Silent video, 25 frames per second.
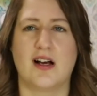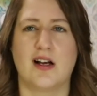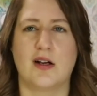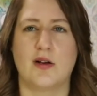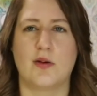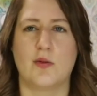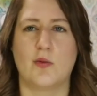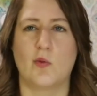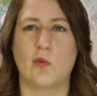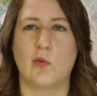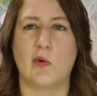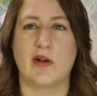
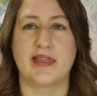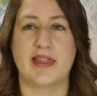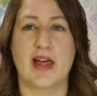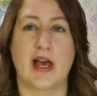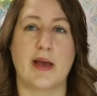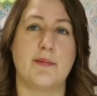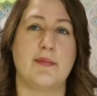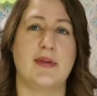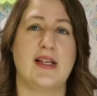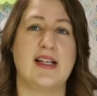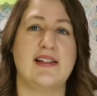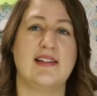what
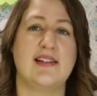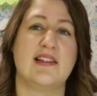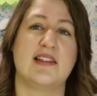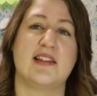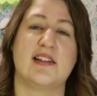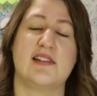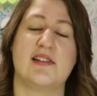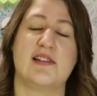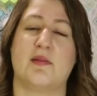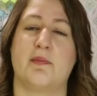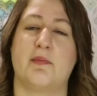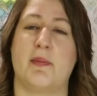that means
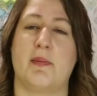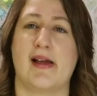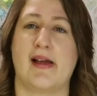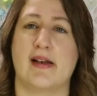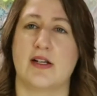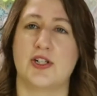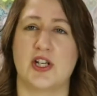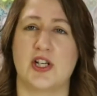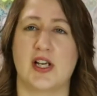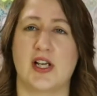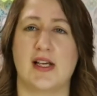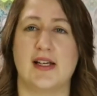in
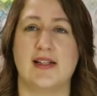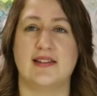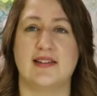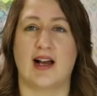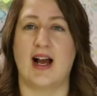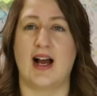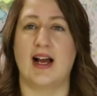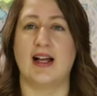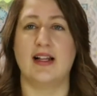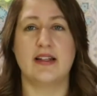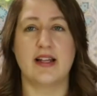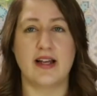Spanish is
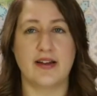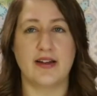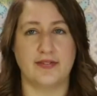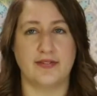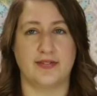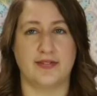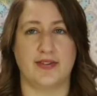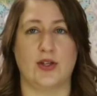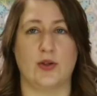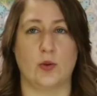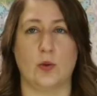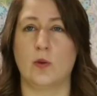I love
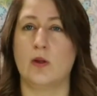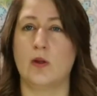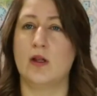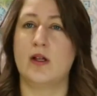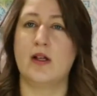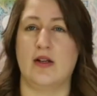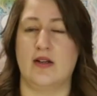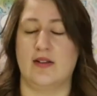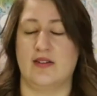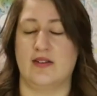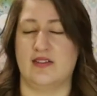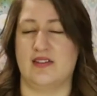you.
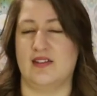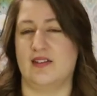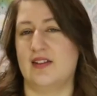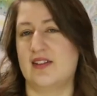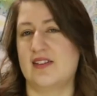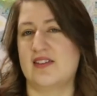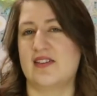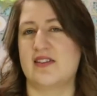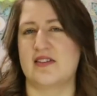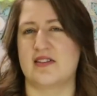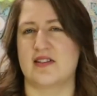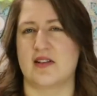So
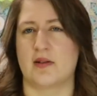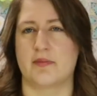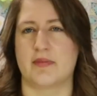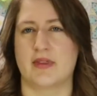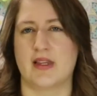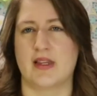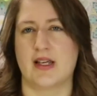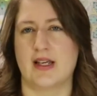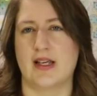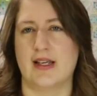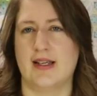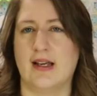this is
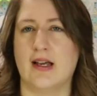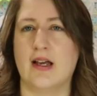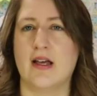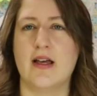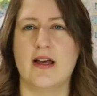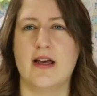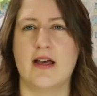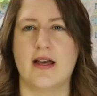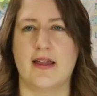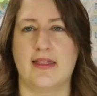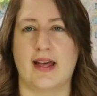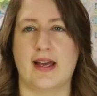something
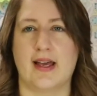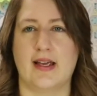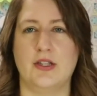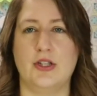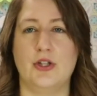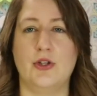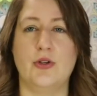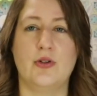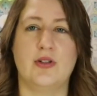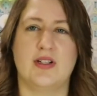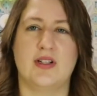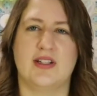that
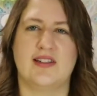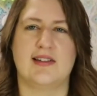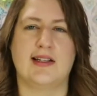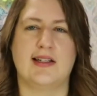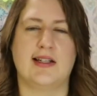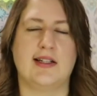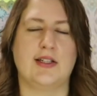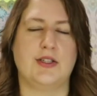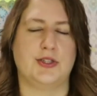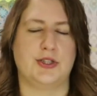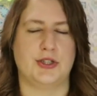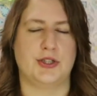you can
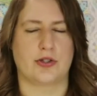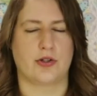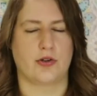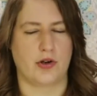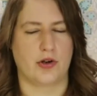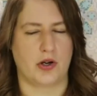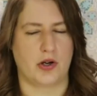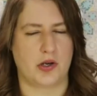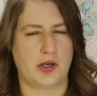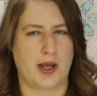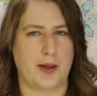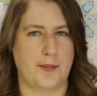sing to your
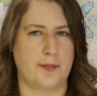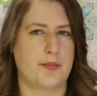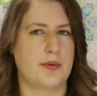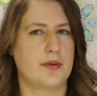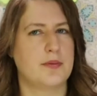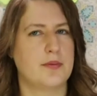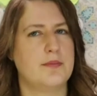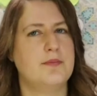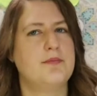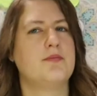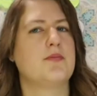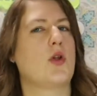grown-up,
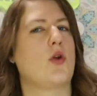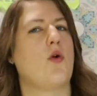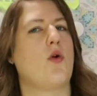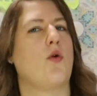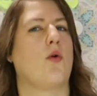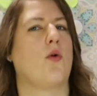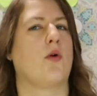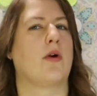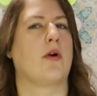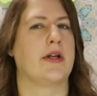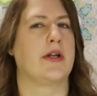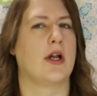
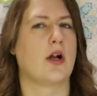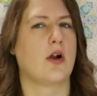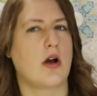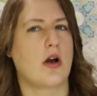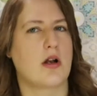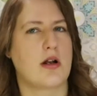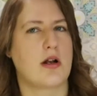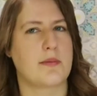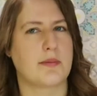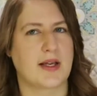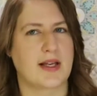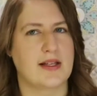or your
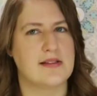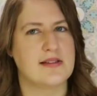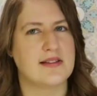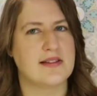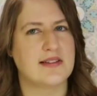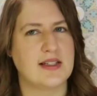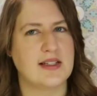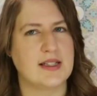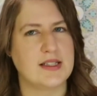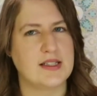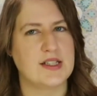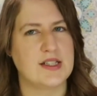grown-up can
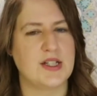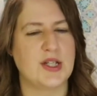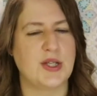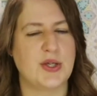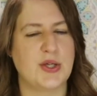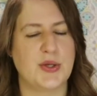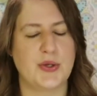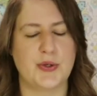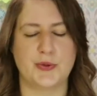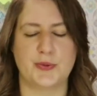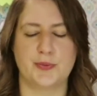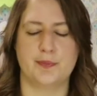sing to
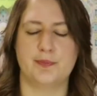you.